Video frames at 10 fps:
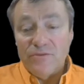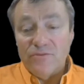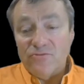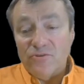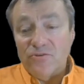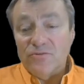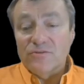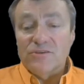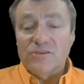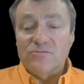So
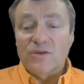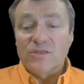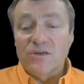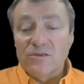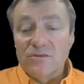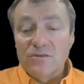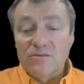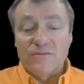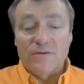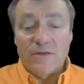just watch out
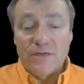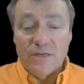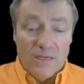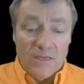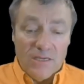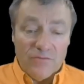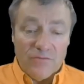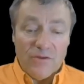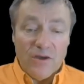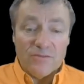for
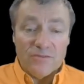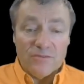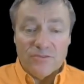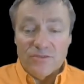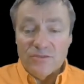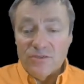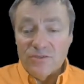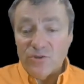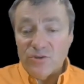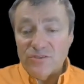different authors'
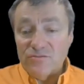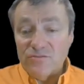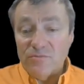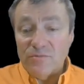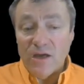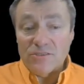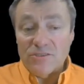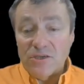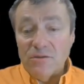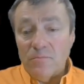choice of
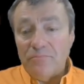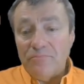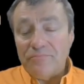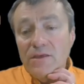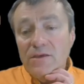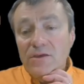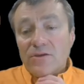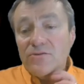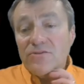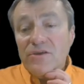terminology.
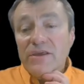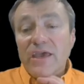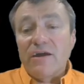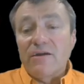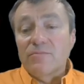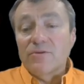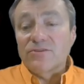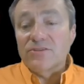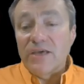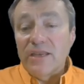Note that a countable
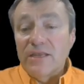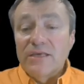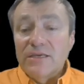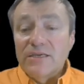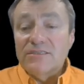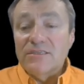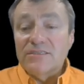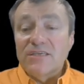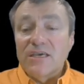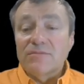set is the
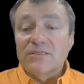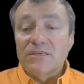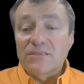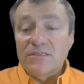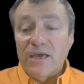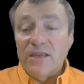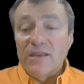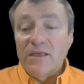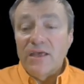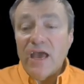same as a set
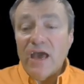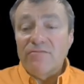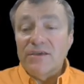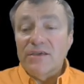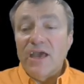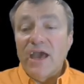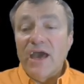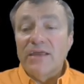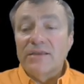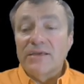having
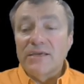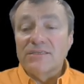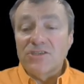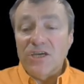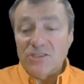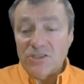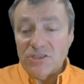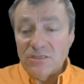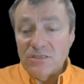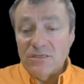an
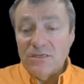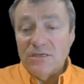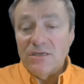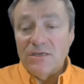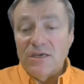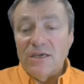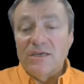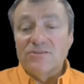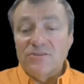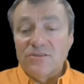injection
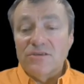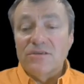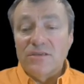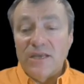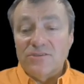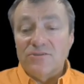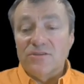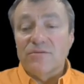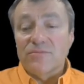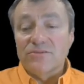into the natural
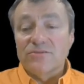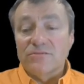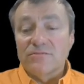numbers.